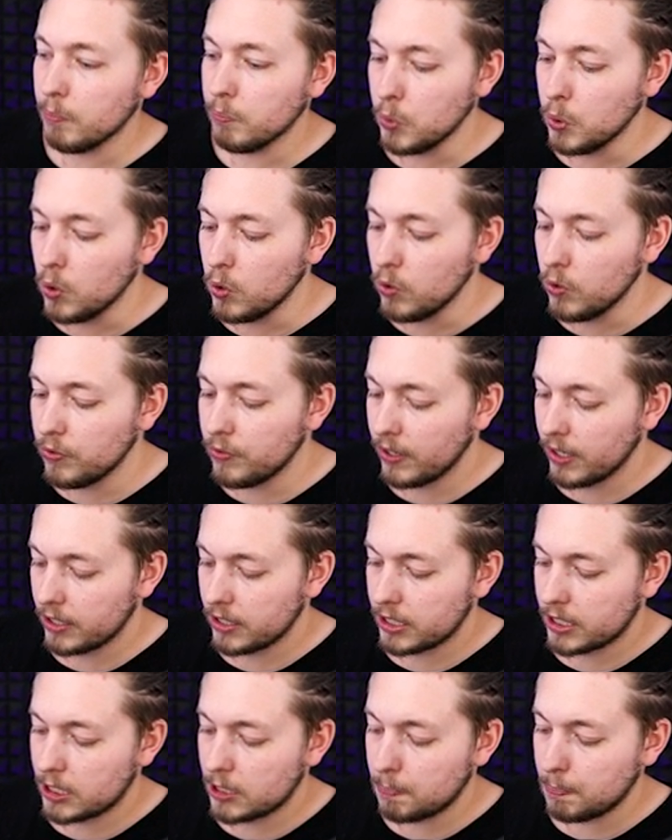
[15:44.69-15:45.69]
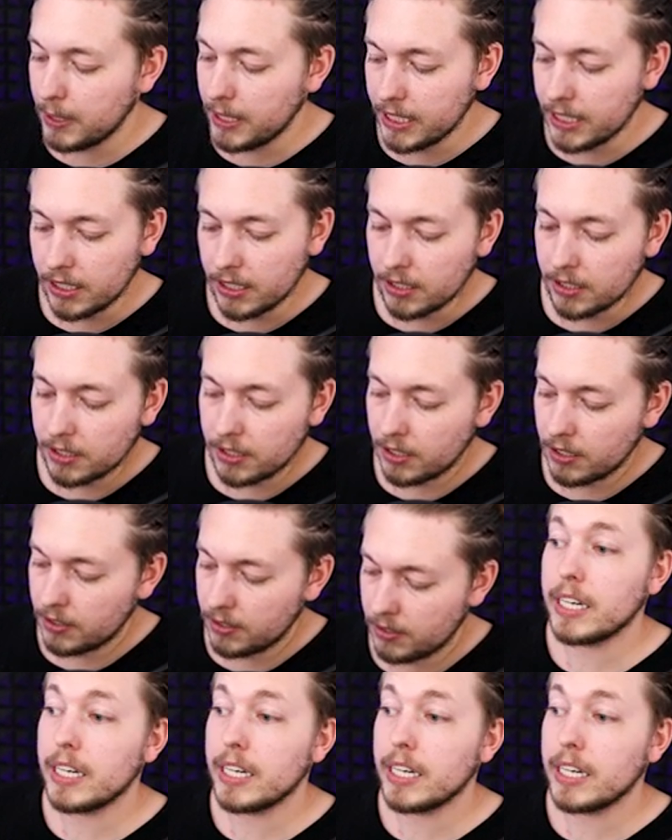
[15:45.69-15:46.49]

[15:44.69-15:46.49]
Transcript: move speed.